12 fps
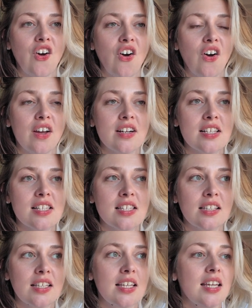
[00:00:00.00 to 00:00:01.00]

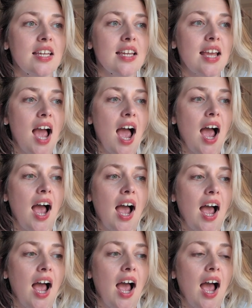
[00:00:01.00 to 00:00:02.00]
honestly,
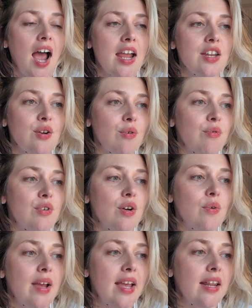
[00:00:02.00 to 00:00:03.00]
I don't
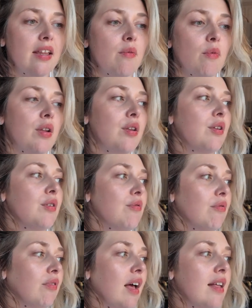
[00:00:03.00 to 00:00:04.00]
know anyone who
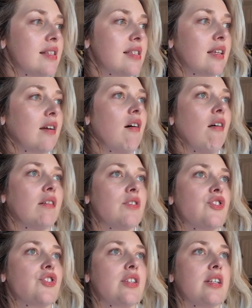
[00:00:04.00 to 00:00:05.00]
lets the
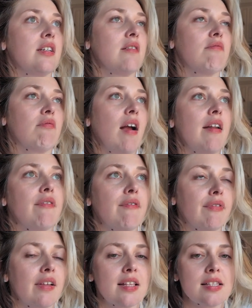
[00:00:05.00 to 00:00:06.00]
college kid ride for
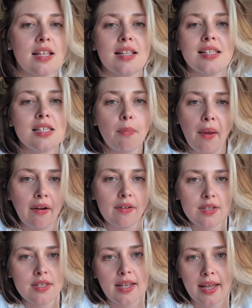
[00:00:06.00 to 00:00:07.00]
free. And so this is the
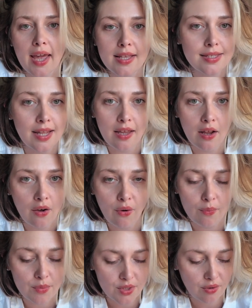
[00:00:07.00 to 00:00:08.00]
parents. It's like, hey, stay at
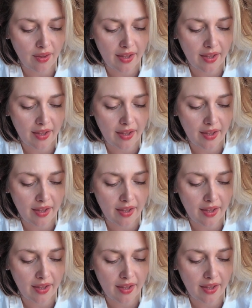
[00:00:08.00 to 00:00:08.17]
home. So